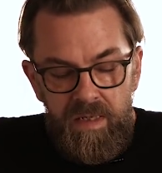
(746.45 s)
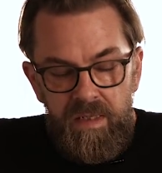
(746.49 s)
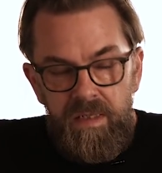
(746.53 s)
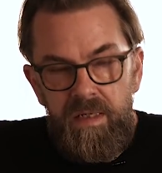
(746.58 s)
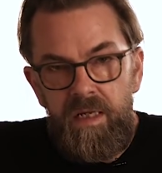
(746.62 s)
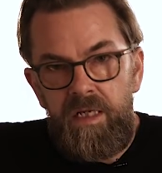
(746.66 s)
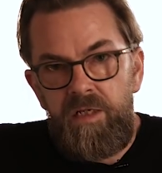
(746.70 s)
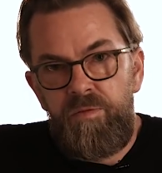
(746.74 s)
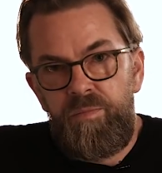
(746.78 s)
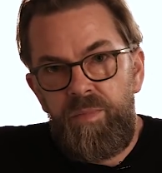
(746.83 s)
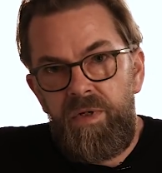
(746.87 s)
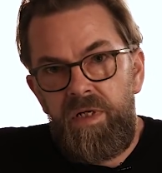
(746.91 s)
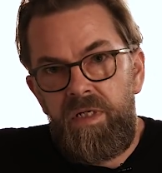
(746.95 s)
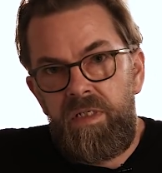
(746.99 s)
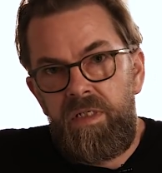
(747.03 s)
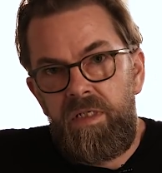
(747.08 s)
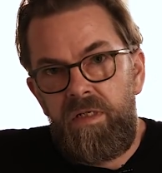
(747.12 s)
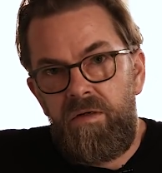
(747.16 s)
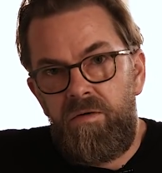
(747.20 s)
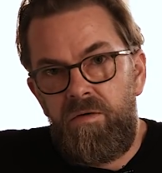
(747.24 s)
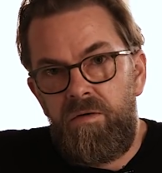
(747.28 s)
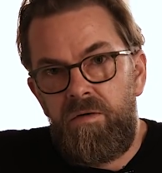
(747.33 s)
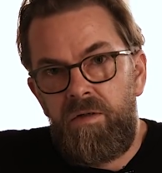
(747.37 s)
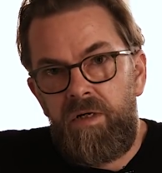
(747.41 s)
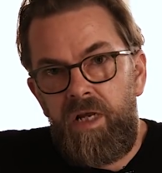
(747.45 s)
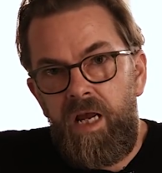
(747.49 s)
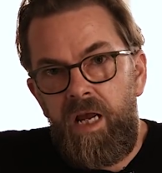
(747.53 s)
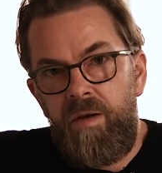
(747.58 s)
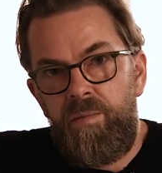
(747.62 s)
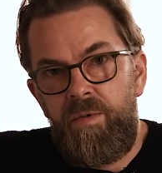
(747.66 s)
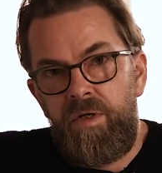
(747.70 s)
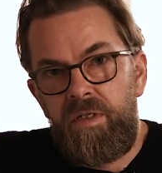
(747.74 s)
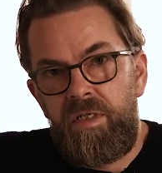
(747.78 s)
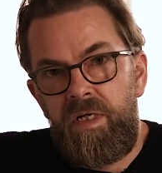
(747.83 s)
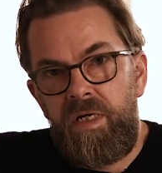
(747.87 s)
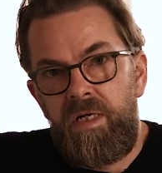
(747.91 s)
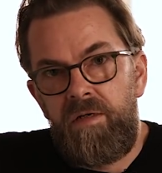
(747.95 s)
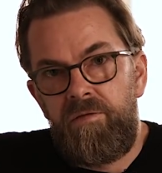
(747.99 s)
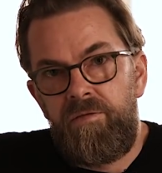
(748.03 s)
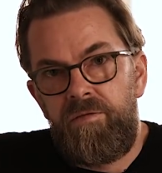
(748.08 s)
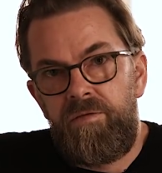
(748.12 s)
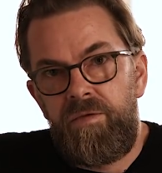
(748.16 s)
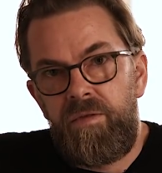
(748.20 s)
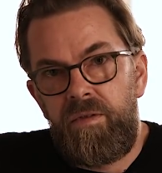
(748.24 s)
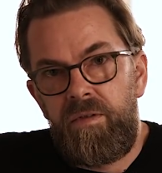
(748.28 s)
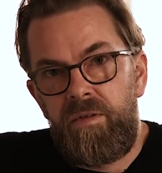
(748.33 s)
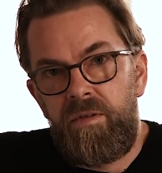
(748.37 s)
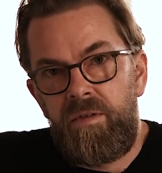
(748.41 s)
That's basically all cameras have
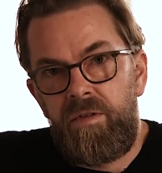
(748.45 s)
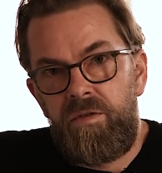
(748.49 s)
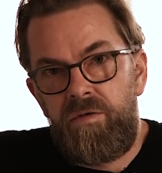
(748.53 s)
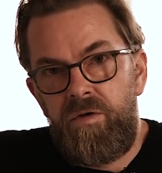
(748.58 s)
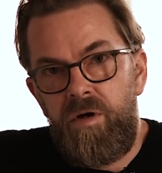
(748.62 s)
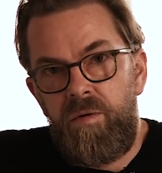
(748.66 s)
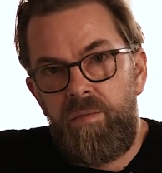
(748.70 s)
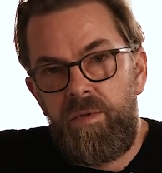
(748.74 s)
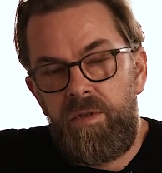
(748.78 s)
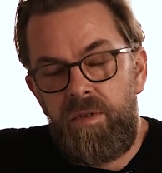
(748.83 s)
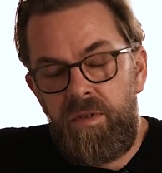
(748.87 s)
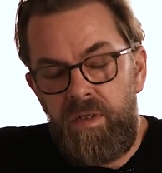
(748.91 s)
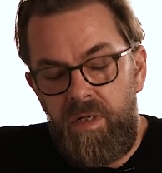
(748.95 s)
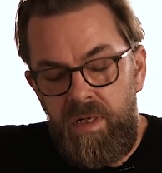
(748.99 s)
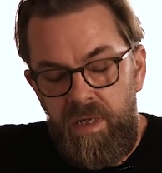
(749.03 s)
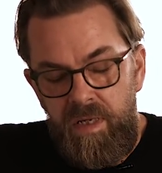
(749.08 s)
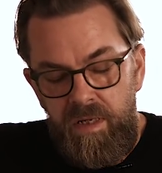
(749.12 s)
trouble